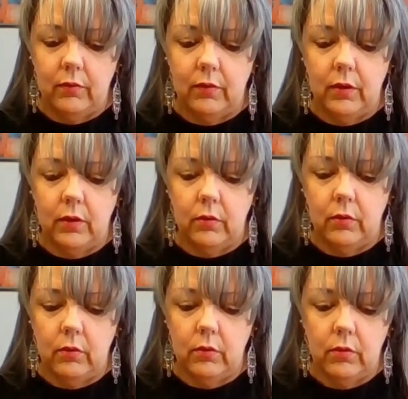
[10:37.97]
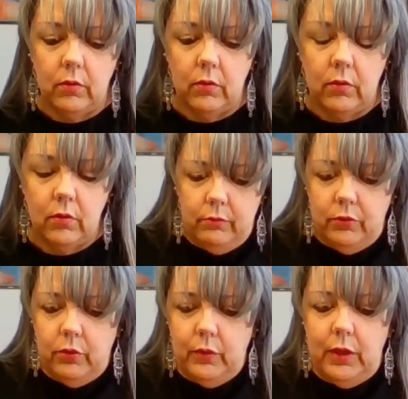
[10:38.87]
Is it, what
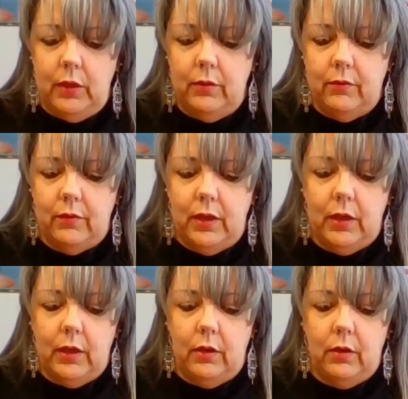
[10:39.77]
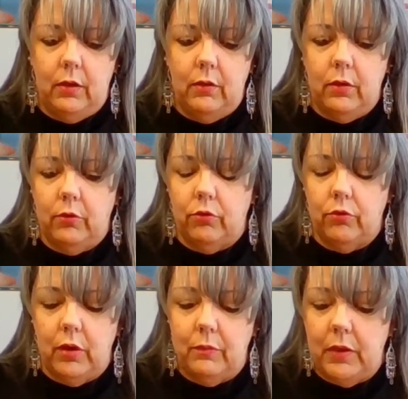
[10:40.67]
I'm doing is taking a, a
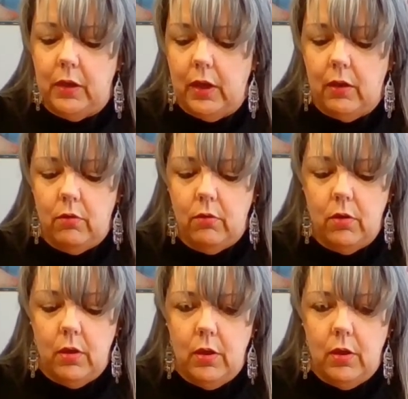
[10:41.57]
straight pin out